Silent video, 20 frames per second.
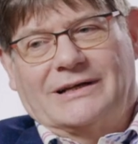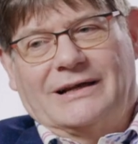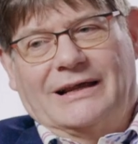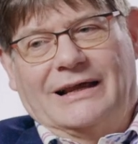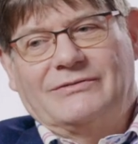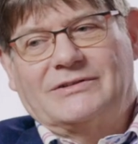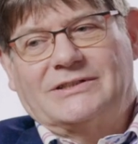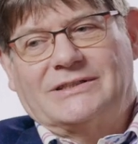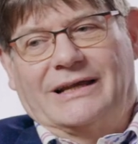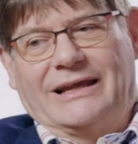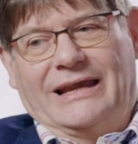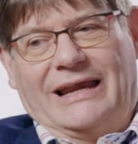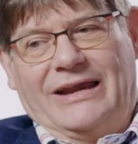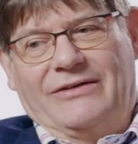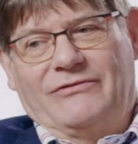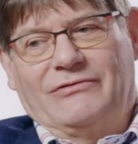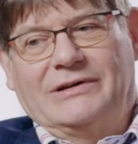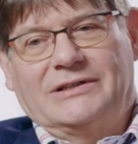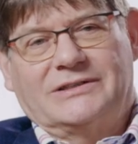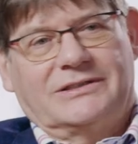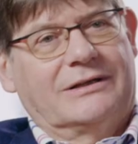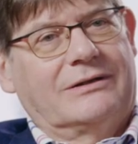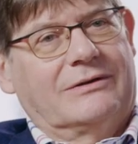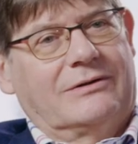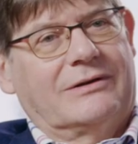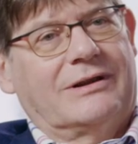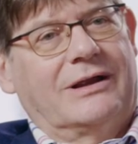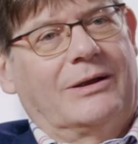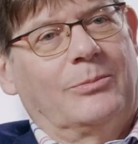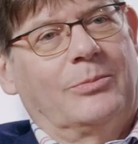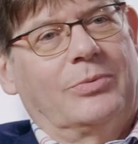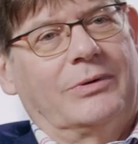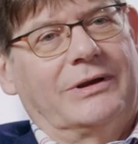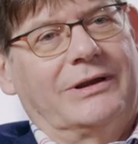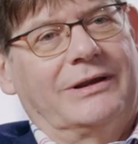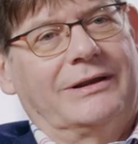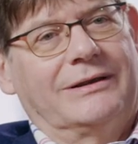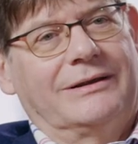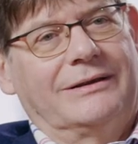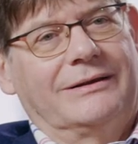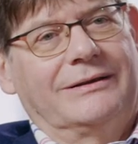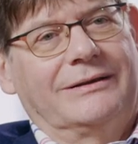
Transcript: and I have to say every single company